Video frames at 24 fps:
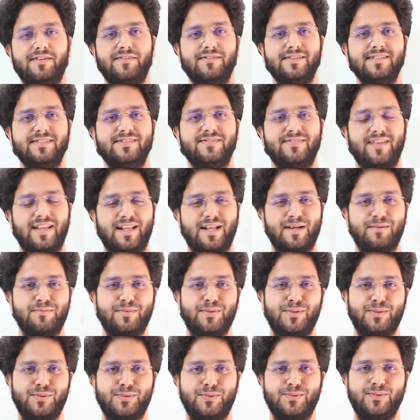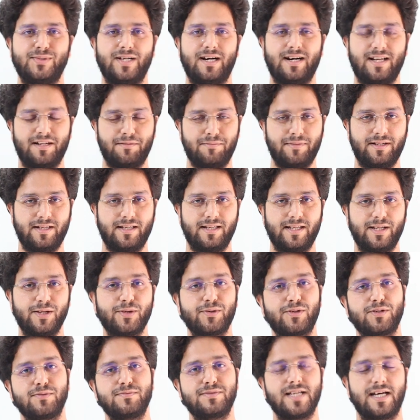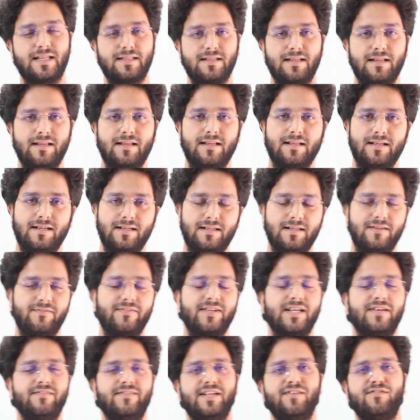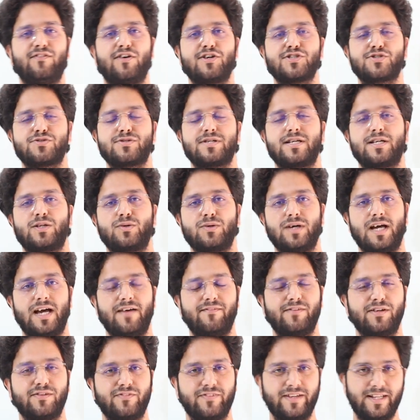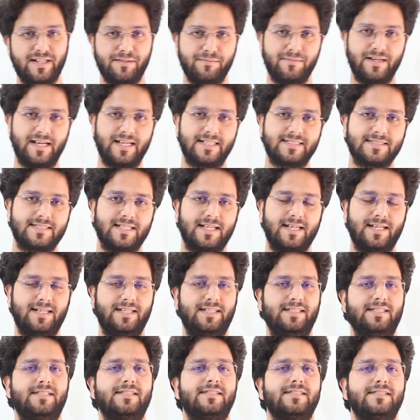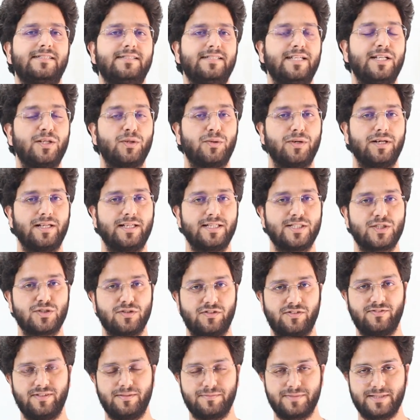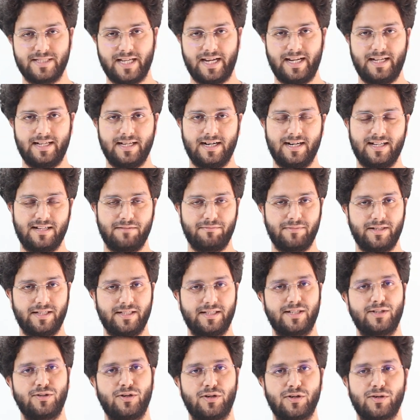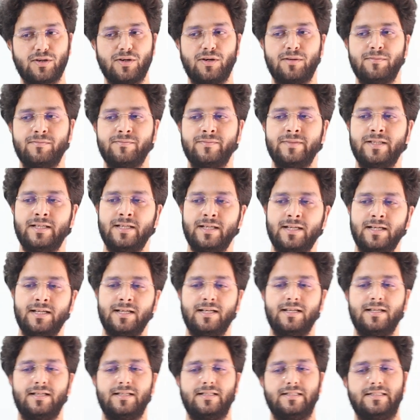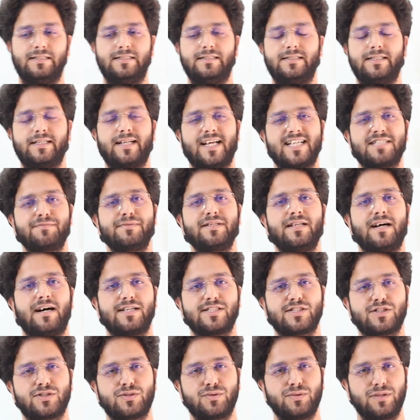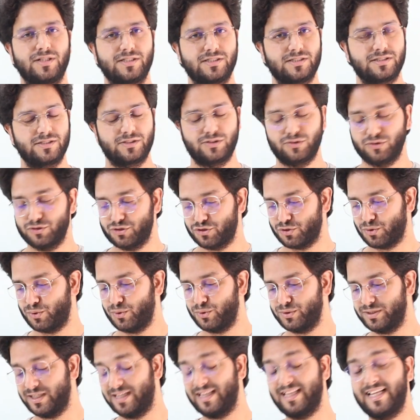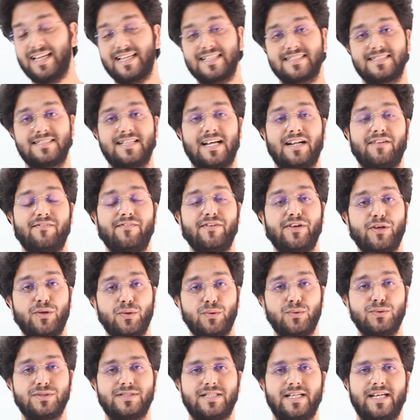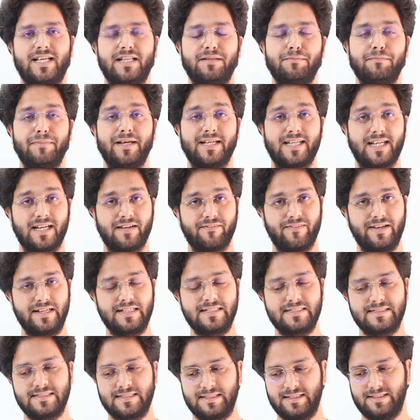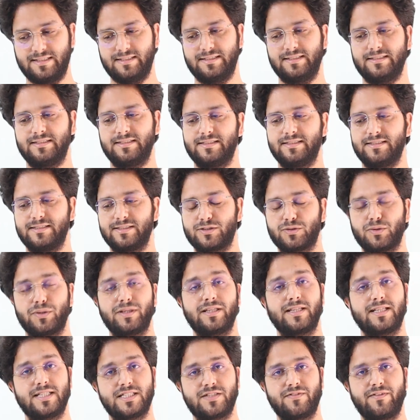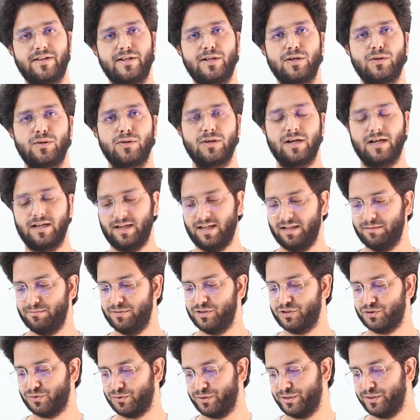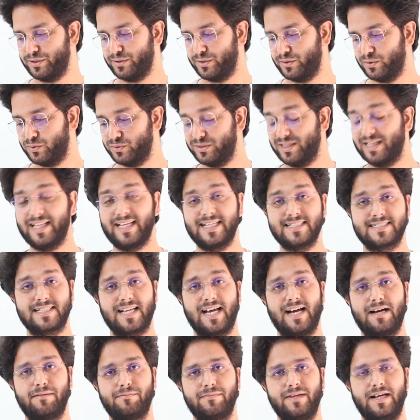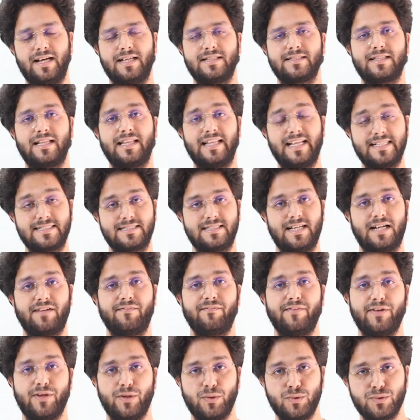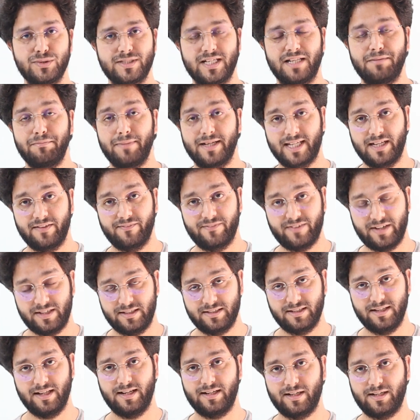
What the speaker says: everyone, welcome to RMN Hair YouTube channel. We are very fortunate to have your feedbacks and inquiries to our website rmnhair.com. It has been asked to us to show the lace that we use in making wigs. So in this video, I'll be showing you the lace cap and the lace that we use in making frontal